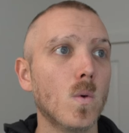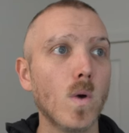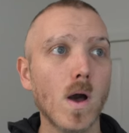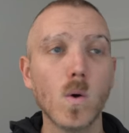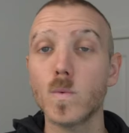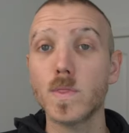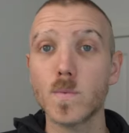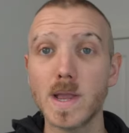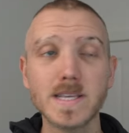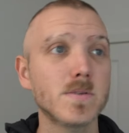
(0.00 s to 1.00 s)
Well, with the
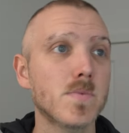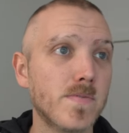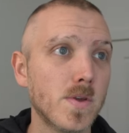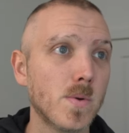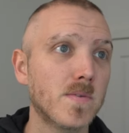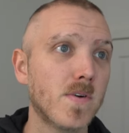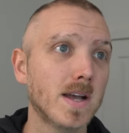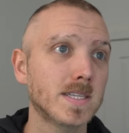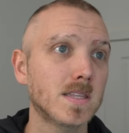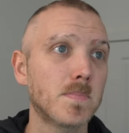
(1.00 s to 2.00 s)
recent review
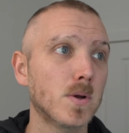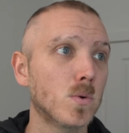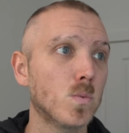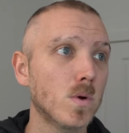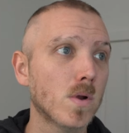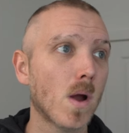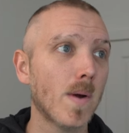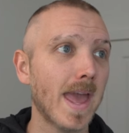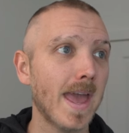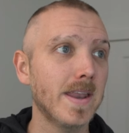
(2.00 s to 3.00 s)
advising the build will go
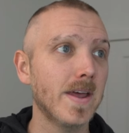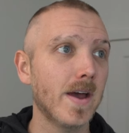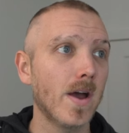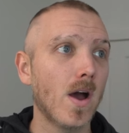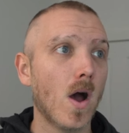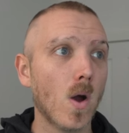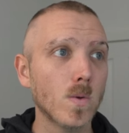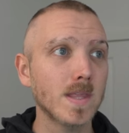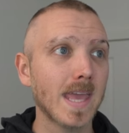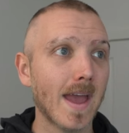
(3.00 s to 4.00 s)
ahead,
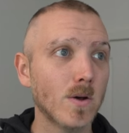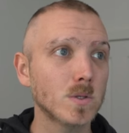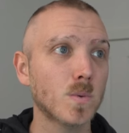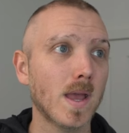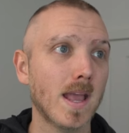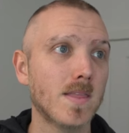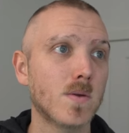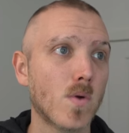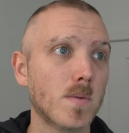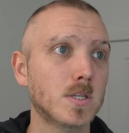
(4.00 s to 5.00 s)
only elsewhere in the
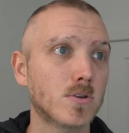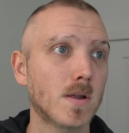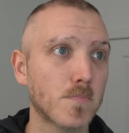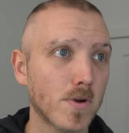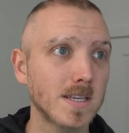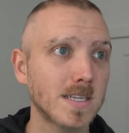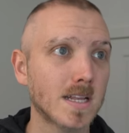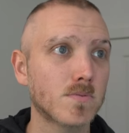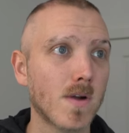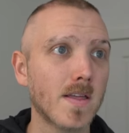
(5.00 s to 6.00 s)
Roma Street
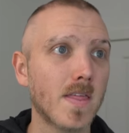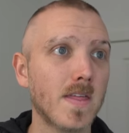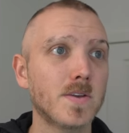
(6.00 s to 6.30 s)
precinct rather than